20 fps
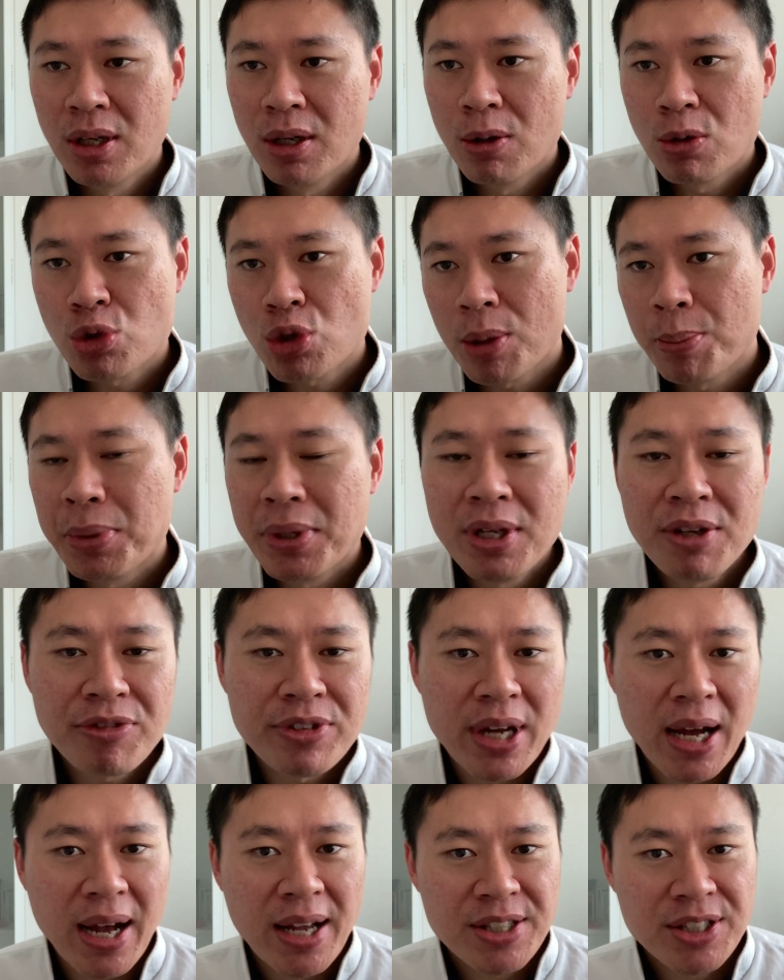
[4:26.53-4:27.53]
So I believe
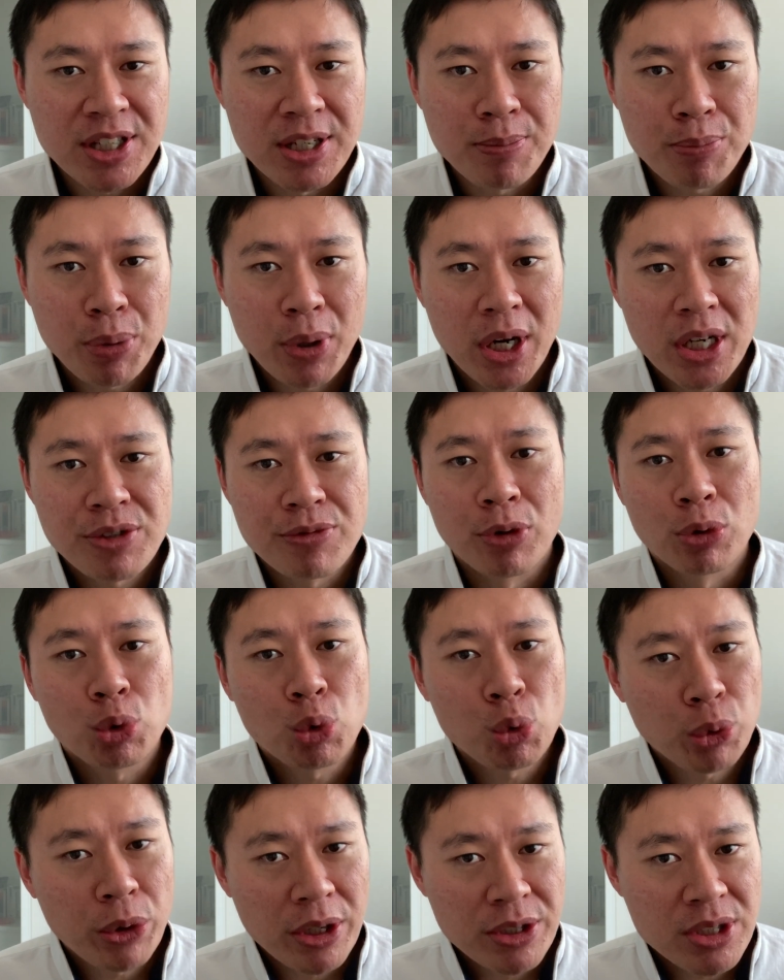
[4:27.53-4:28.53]
the asking price for
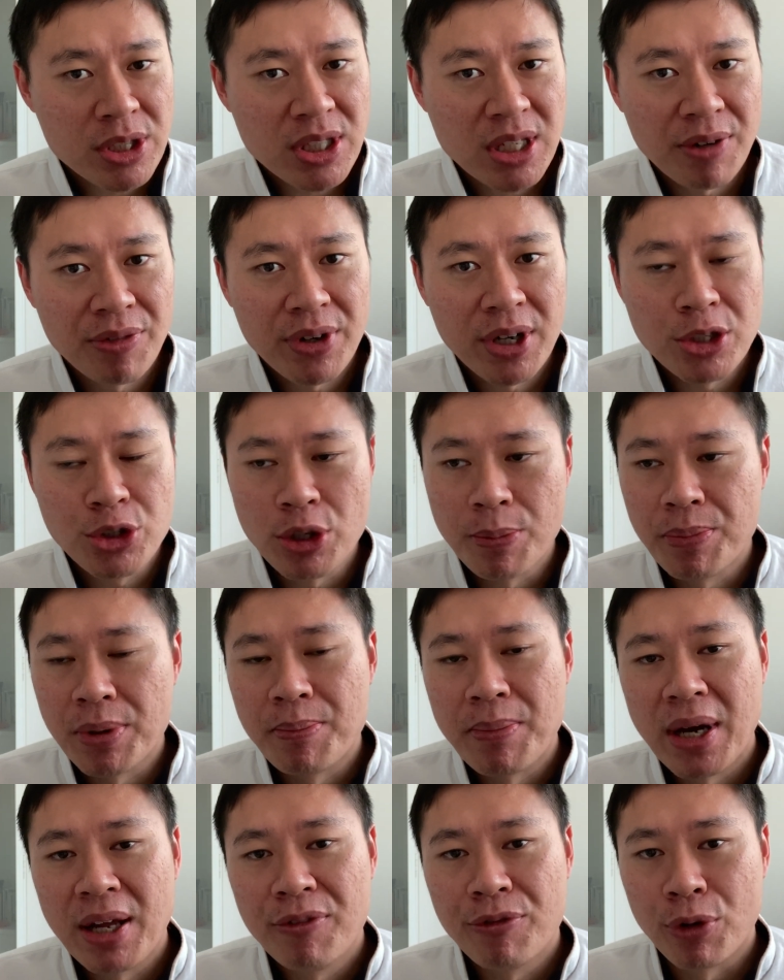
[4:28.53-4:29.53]
$2,700 per
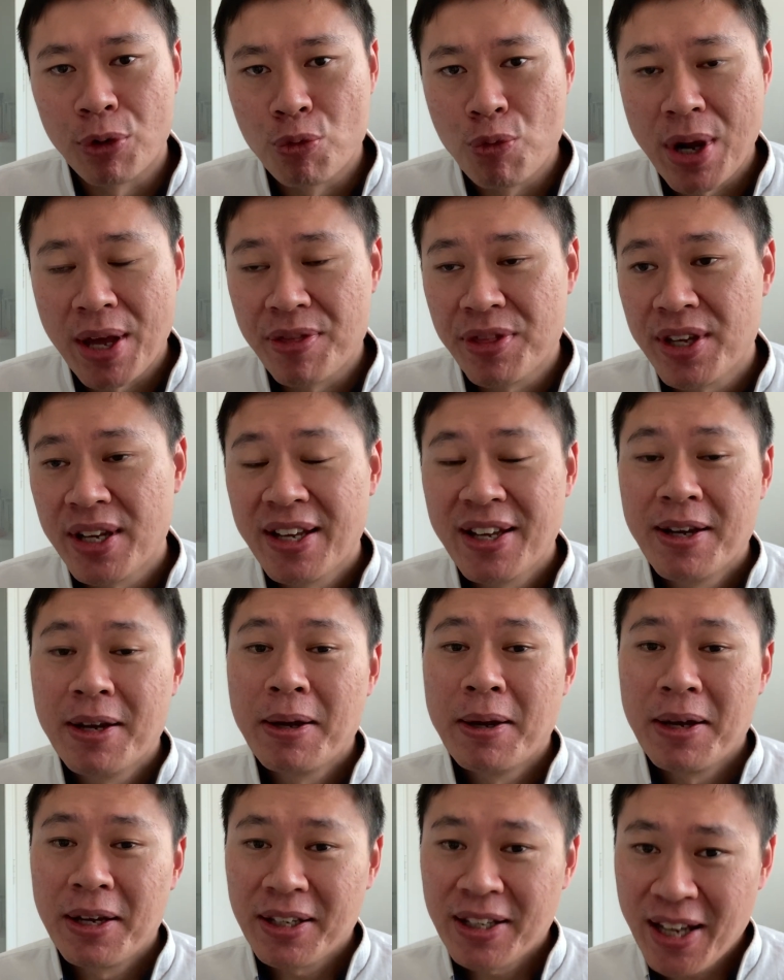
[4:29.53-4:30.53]
month for rent
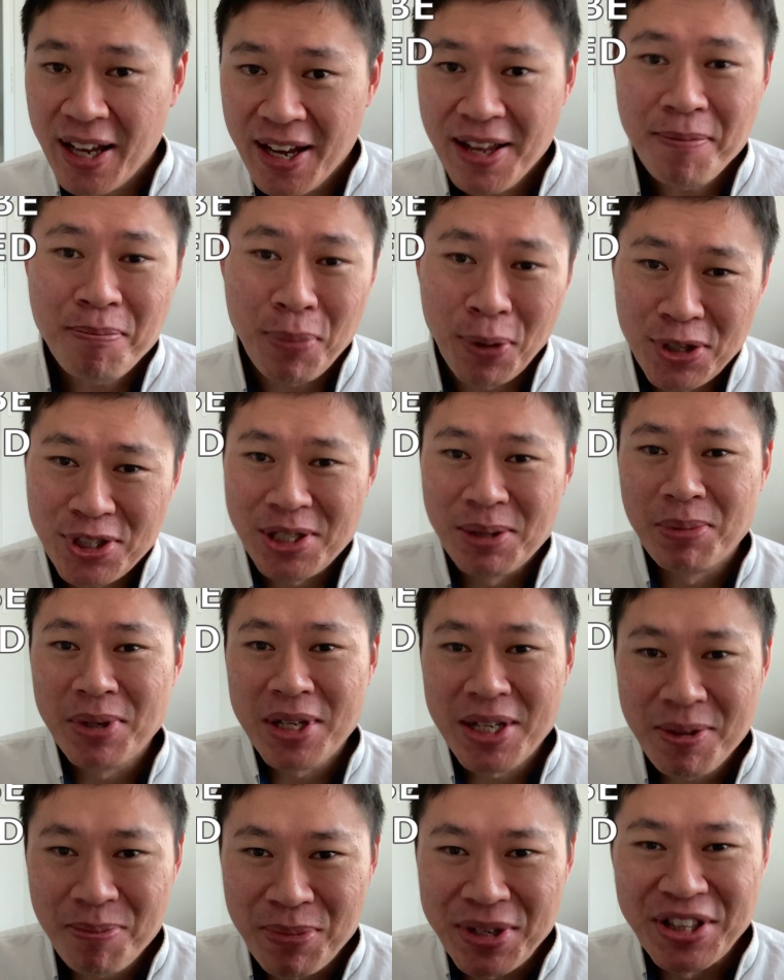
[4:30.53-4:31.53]
can
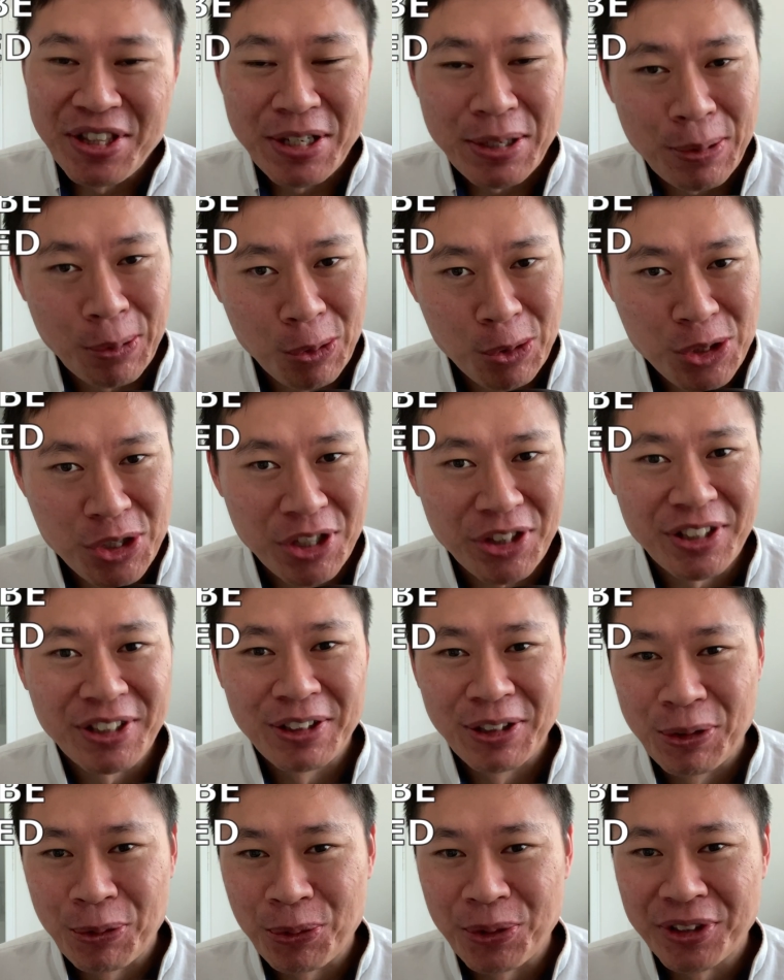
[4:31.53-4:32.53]
possibly be negotiated
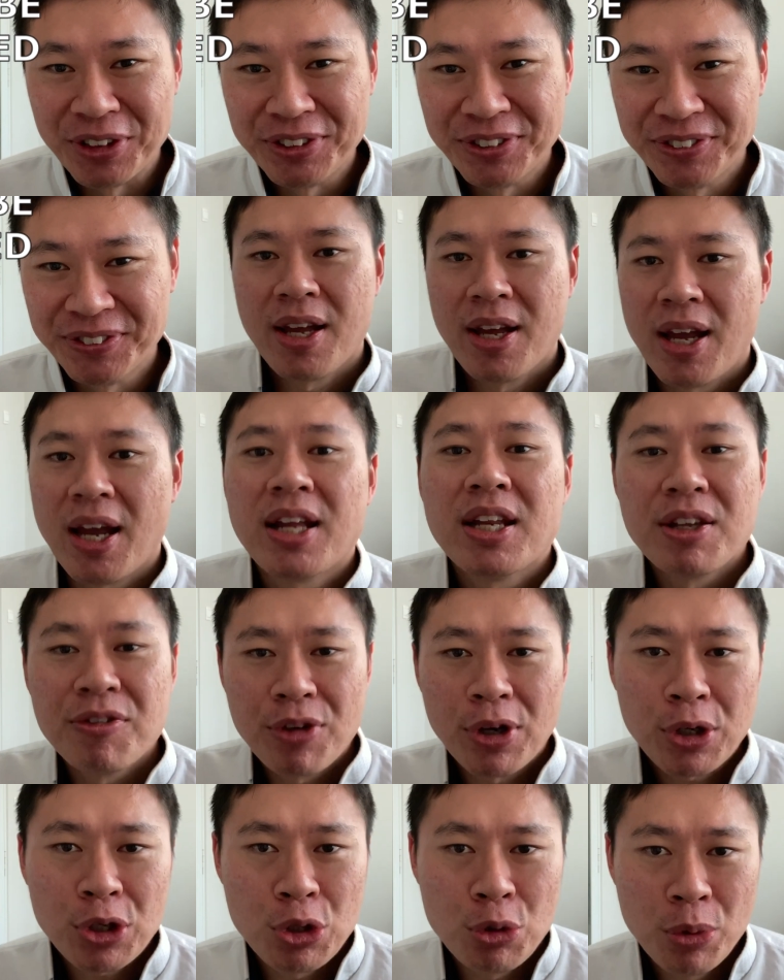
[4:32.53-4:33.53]
lower. And if
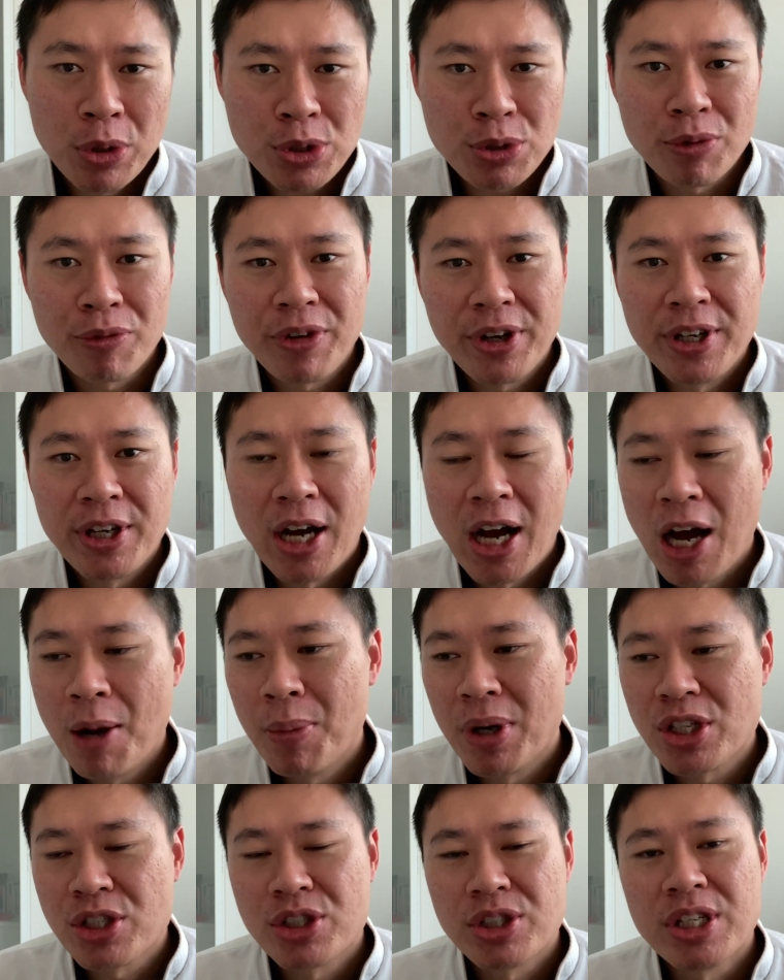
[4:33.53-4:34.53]
you're curious to find out how
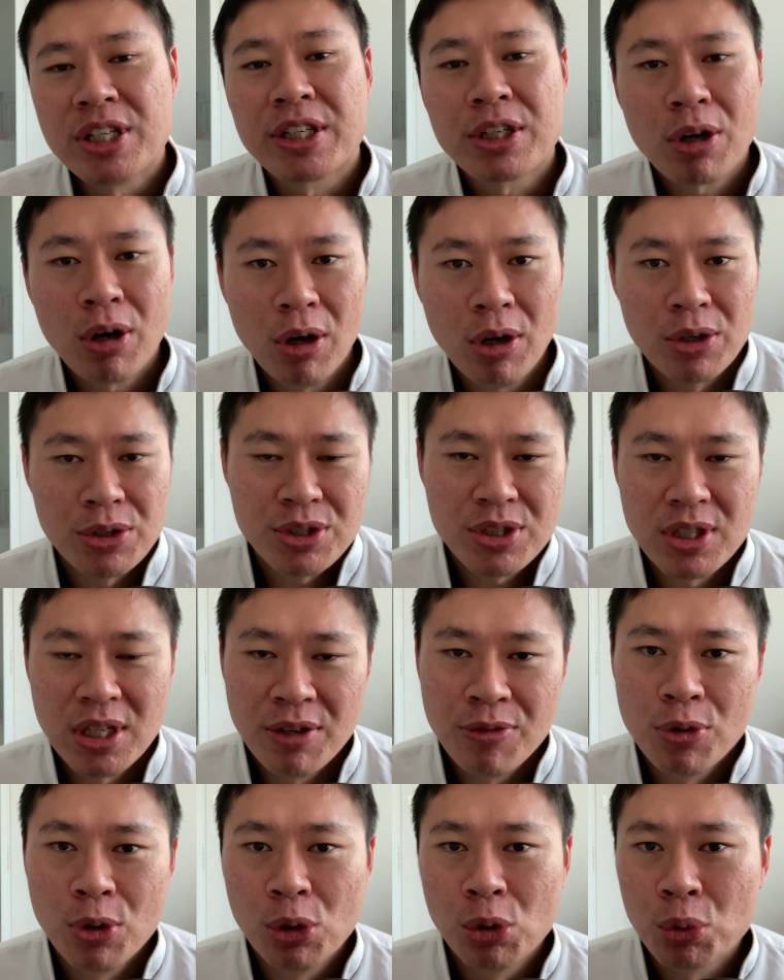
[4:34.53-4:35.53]
much it costs
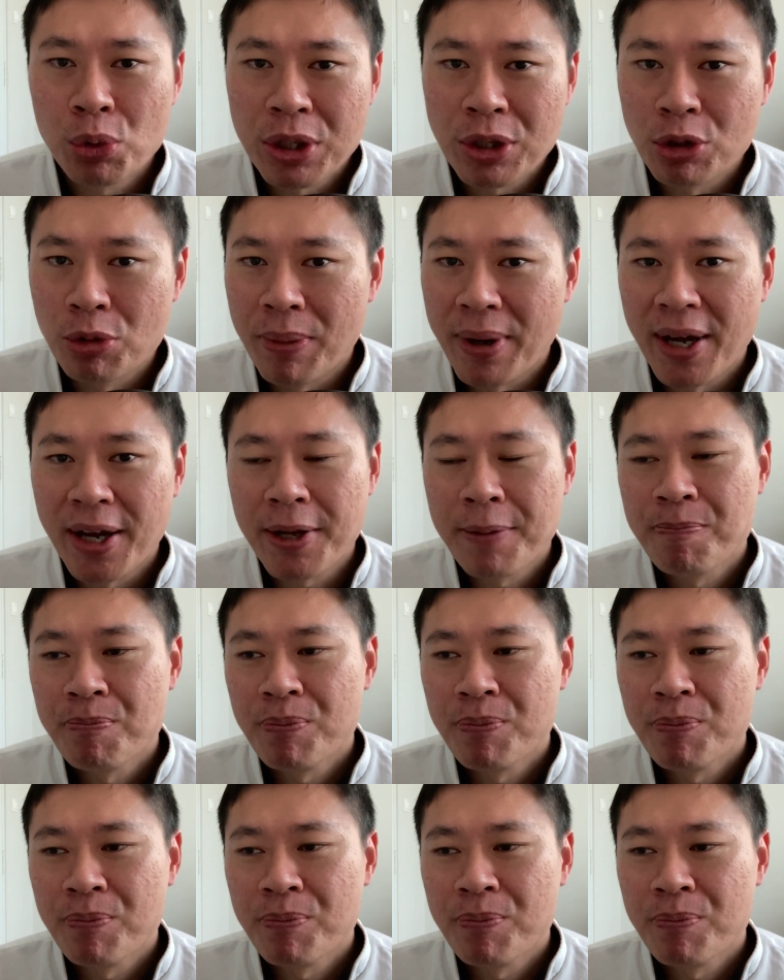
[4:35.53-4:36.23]
if you're looking to buy,